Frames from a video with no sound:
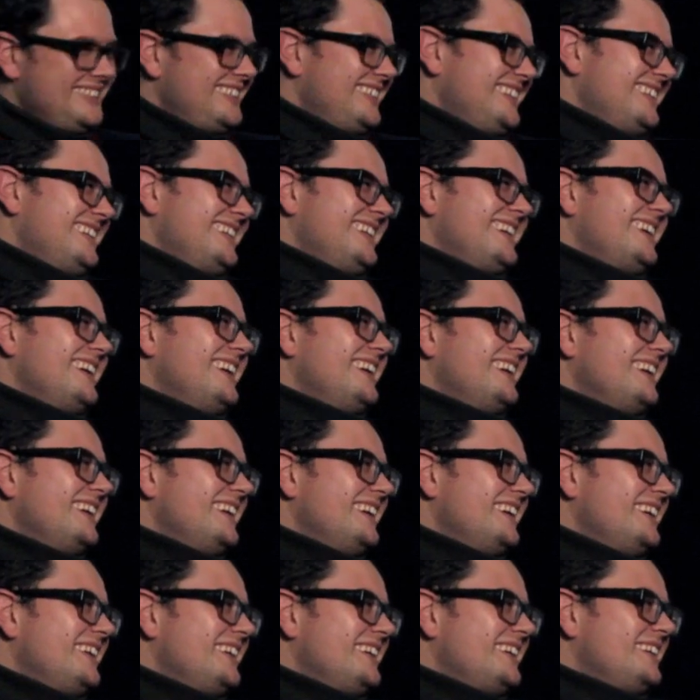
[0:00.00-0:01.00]

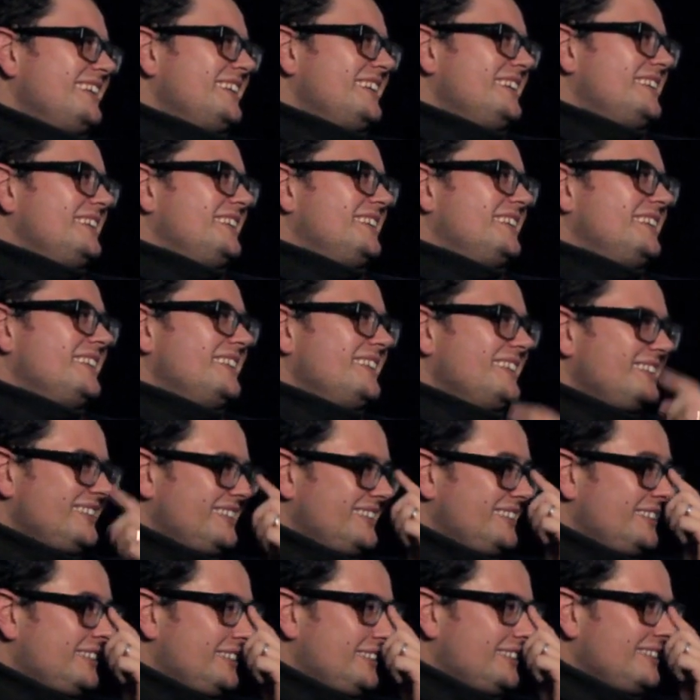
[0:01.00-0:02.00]

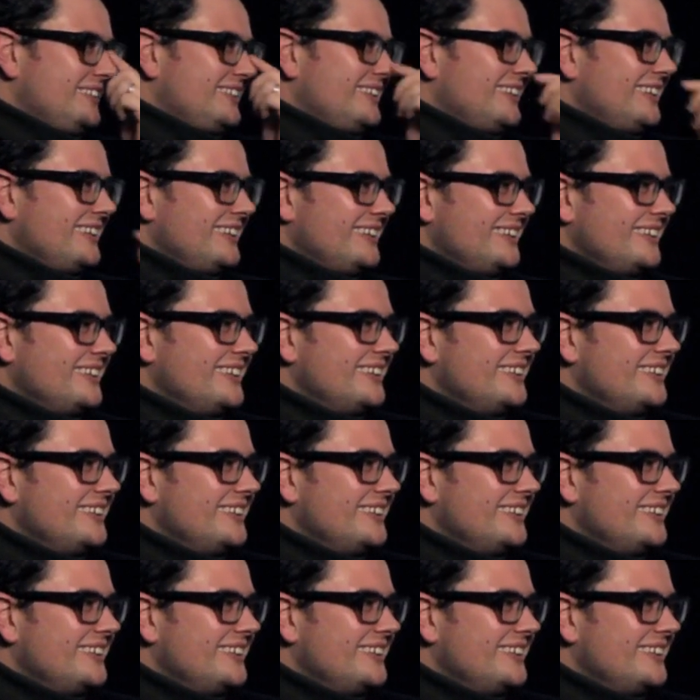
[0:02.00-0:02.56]
No words are spoken by the person on screen.